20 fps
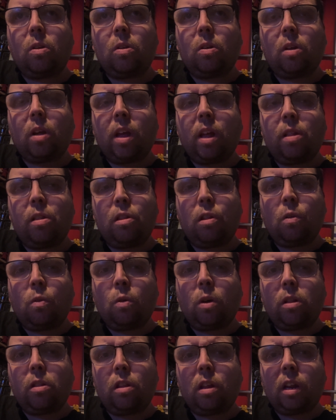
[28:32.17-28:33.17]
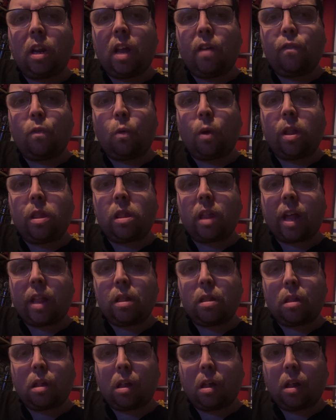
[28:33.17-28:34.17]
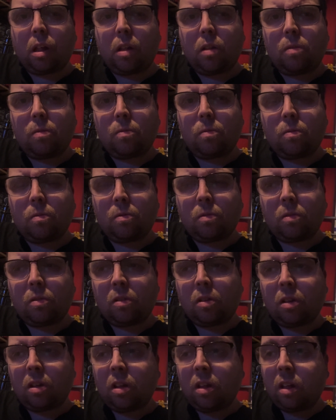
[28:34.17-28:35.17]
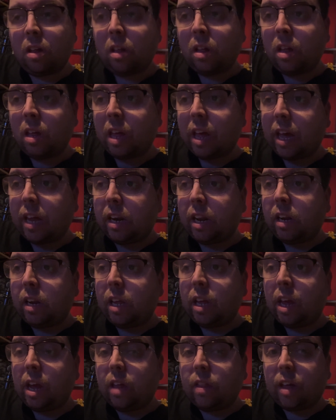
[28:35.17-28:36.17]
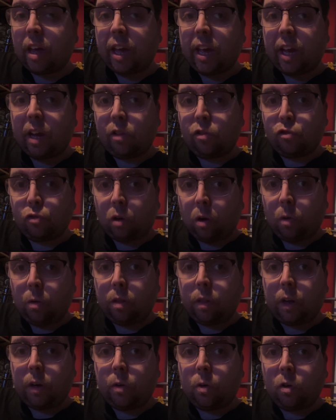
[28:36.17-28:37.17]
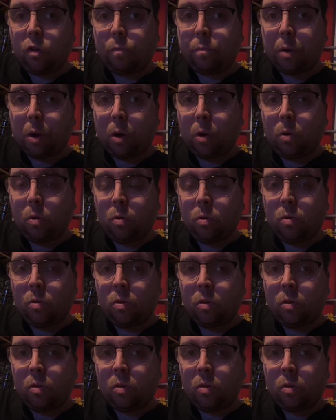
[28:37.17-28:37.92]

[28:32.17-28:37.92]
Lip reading: into a delivery center. And in the year that he controls the North Pole,